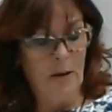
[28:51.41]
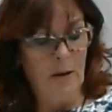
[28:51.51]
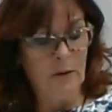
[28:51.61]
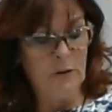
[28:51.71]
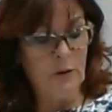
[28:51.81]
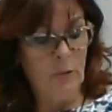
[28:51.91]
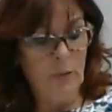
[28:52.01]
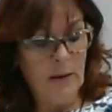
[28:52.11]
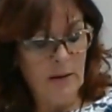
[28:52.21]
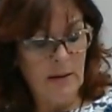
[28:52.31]
So
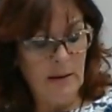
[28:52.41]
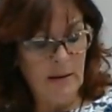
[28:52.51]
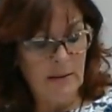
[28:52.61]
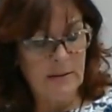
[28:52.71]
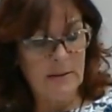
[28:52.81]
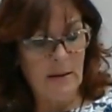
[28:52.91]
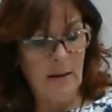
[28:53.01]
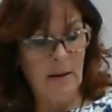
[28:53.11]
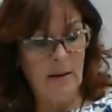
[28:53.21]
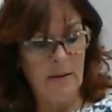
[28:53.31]
really, it's
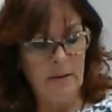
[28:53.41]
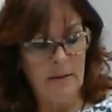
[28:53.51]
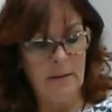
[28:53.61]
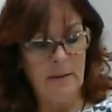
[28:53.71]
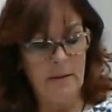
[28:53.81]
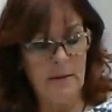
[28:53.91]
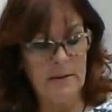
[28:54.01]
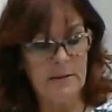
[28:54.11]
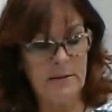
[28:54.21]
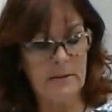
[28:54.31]

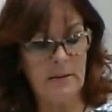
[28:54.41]
this